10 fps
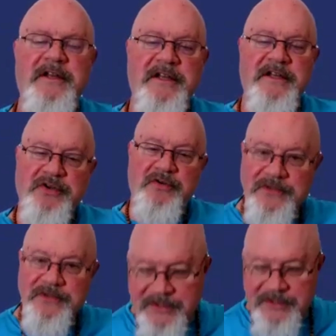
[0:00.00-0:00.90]

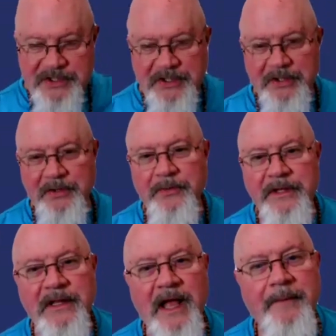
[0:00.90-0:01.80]
initial Zoom
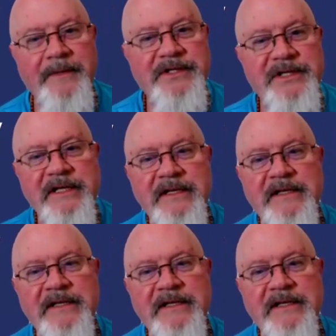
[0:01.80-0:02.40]
with Lamaji